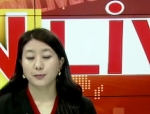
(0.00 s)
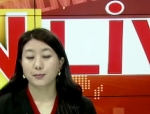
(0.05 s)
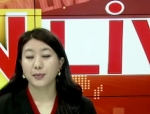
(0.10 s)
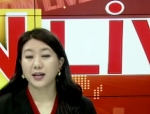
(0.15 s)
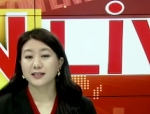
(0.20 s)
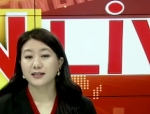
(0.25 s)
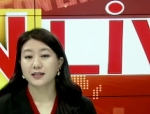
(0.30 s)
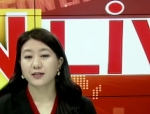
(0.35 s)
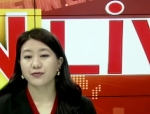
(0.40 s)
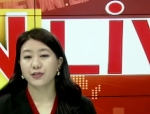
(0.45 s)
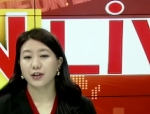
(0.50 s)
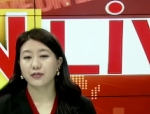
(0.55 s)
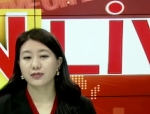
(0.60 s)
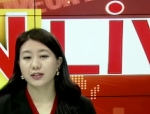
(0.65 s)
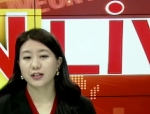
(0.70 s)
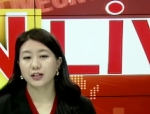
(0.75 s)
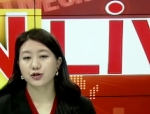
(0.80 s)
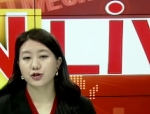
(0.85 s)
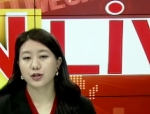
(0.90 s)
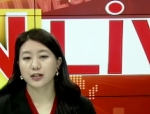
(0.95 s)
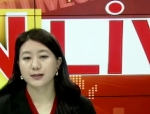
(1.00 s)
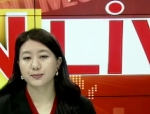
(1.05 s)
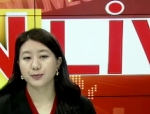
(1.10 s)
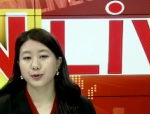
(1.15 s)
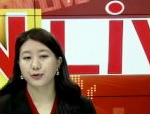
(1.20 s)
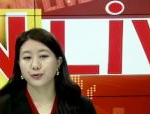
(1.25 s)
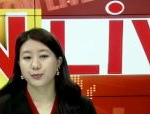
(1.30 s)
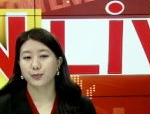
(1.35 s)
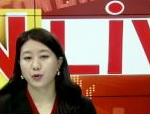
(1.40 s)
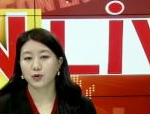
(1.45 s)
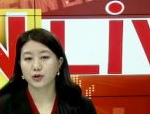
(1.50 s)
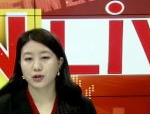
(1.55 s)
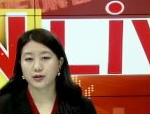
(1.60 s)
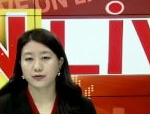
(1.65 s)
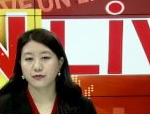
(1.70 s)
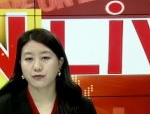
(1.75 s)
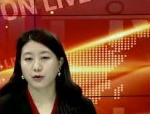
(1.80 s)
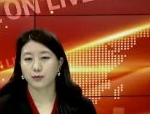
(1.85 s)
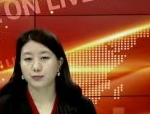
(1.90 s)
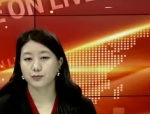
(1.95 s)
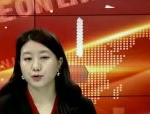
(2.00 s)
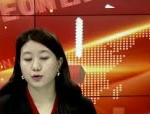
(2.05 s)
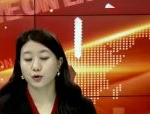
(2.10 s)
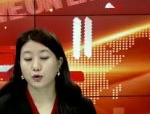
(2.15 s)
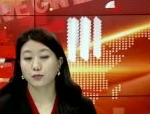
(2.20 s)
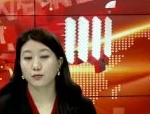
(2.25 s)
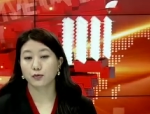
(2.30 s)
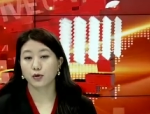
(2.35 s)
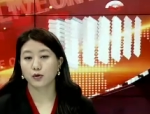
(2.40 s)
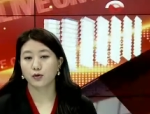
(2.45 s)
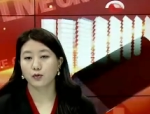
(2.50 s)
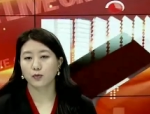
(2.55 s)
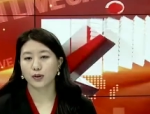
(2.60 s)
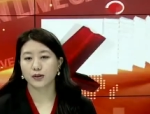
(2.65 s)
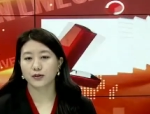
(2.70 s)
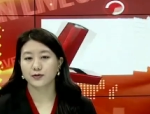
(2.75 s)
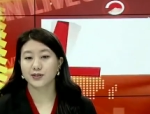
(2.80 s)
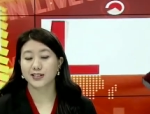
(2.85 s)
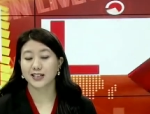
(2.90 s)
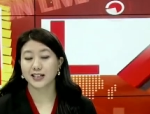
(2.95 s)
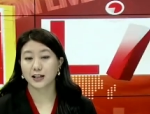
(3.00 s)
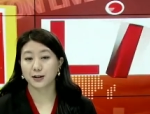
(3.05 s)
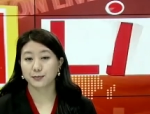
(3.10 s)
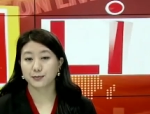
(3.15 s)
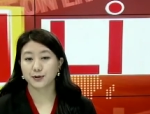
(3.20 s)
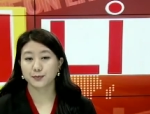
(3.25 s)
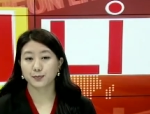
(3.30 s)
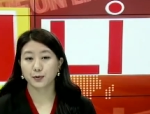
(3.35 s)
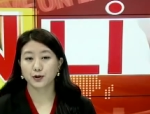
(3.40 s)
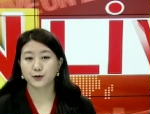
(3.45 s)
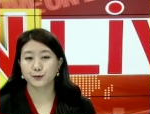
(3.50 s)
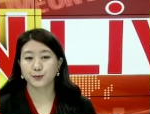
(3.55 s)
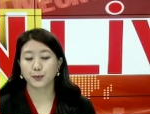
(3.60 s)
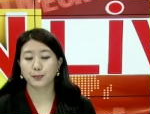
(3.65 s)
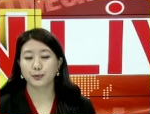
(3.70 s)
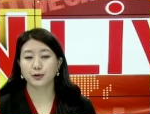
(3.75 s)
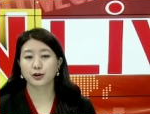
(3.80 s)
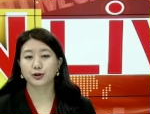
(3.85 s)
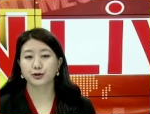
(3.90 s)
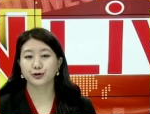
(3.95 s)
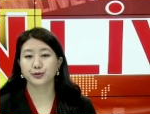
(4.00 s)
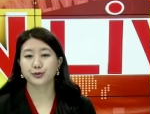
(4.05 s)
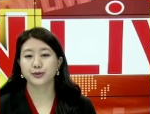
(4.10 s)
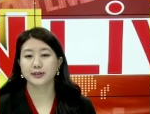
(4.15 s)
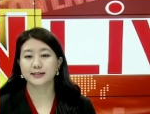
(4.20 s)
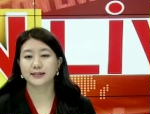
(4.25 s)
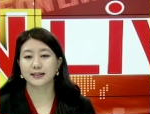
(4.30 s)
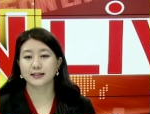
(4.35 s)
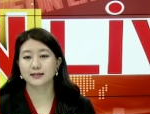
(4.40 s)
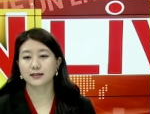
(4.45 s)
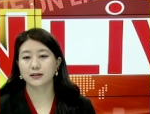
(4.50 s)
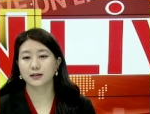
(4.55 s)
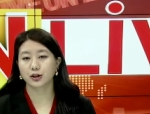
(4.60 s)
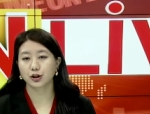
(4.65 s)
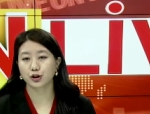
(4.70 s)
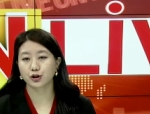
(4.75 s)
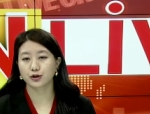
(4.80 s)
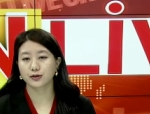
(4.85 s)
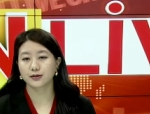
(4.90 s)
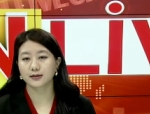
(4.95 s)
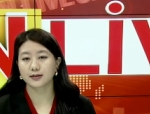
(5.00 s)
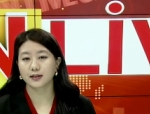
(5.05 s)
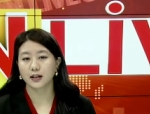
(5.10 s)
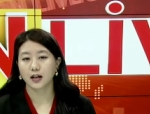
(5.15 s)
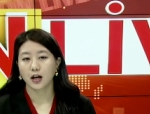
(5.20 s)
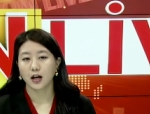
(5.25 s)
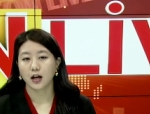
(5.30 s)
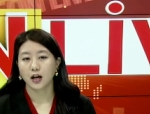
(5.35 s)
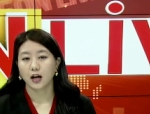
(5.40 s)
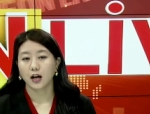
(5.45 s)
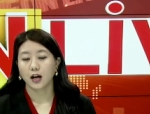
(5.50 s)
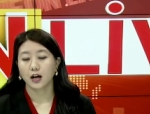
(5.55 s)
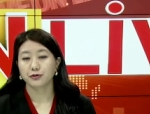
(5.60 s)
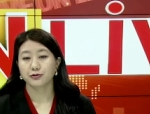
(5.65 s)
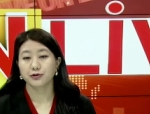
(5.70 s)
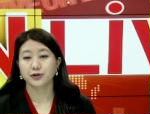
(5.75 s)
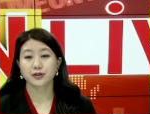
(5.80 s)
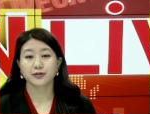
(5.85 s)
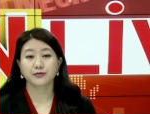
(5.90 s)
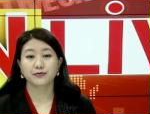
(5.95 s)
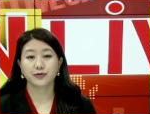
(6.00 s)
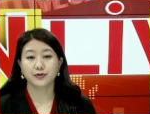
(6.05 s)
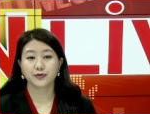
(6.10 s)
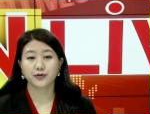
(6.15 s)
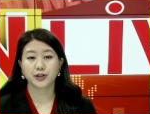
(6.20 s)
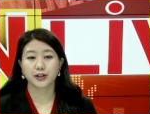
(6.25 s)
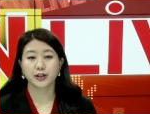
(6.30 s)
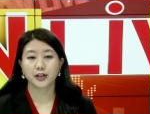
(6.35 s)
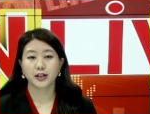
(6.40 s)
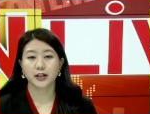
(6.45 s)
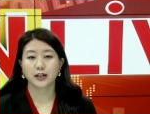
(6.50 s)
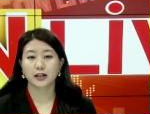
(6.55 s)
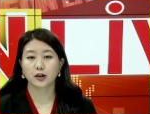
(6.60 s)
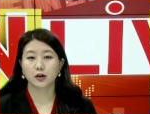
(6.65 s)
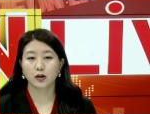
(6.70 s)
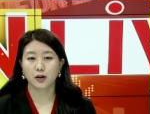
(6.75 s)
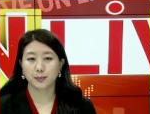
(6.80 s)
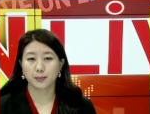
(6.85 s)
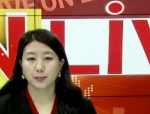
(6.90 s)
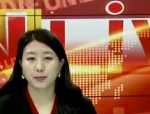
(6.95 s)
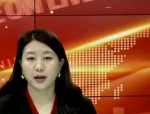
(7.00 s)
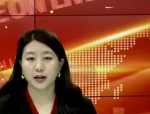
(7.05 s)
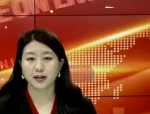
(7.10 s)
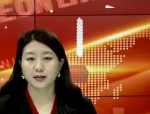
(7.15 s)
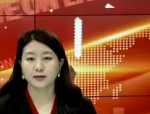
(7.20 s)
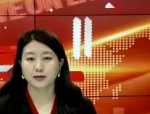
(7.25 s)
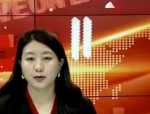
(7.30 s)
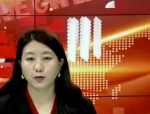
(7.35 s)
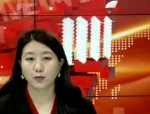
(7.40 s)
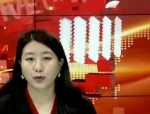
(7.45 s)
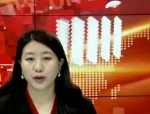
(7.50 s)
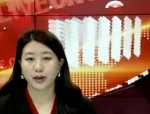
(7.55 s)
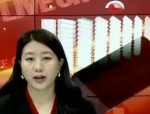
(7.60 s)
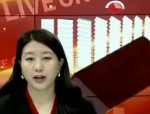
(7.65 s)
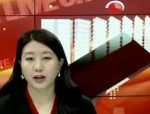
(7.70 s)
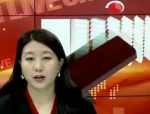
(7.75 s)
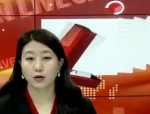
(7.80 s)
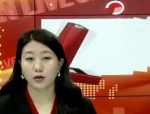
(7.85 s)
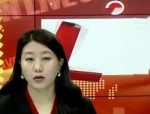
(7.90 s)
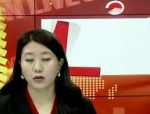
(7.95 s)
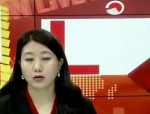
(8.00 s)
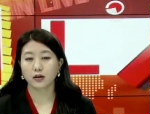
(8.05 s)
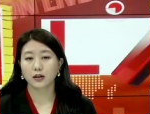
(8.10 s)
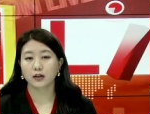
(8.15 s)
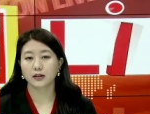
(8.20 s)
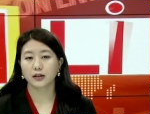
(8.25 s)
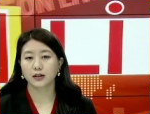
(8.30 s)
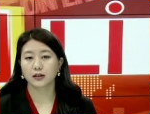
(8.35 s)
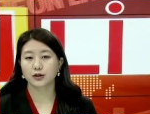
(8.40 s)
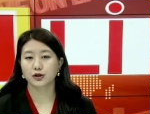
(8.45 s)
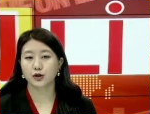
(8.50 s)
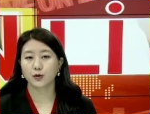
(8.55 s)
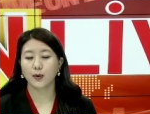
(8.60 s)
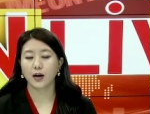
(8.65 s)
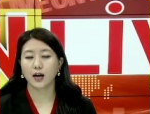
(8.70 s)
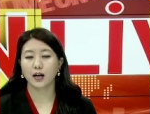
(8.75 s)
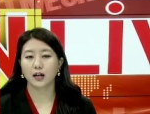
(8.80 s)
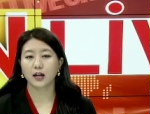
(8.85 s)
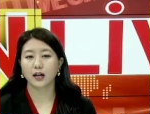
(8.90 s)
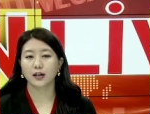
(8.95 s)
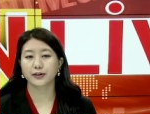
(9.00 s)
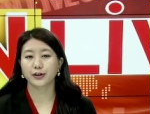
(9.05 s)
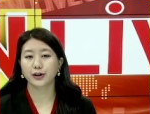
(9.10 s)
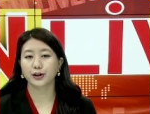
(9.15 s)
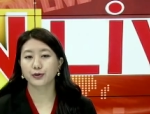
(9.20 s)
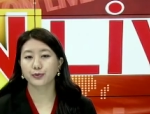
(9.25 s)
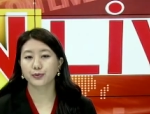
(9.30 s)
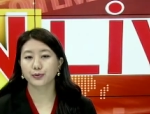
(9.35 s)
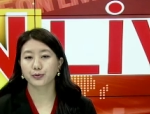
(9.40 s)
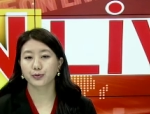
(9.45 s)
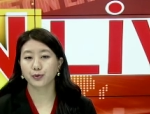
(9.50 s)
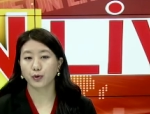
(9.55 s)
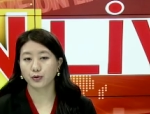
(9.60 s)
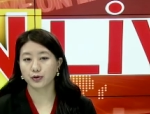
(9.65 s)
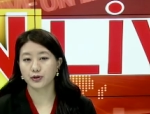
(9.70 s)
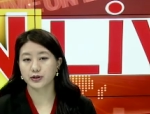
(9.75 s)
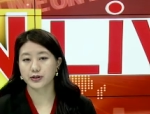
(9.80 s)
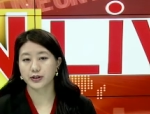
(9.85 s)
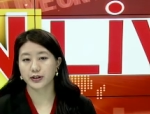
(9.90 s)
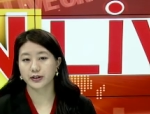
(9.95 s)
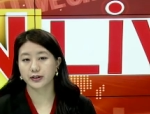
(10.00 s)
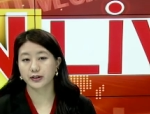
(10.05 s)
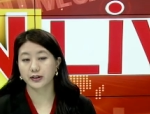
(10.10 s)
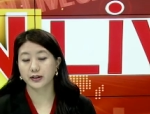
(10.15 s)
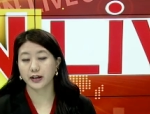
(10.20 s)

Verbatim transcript: A massive avalanche has been reported from Tsongmo, one of Sikkim's most popular tourist destinations, 150 km miles away along the Jawaharlal Nehru Road that